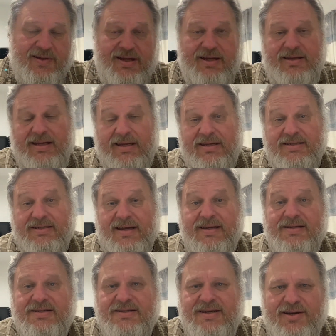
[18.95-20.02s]
It is a
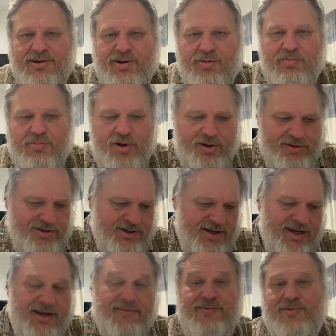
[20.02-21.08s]
single malt.
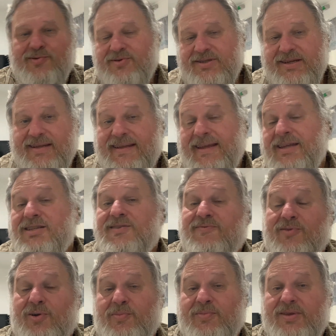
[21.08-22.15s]
Of course it is
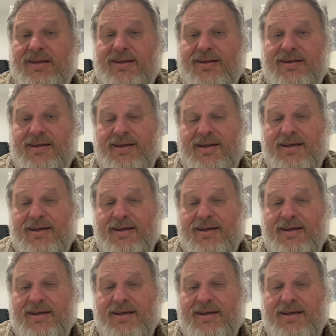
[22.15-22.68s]
from the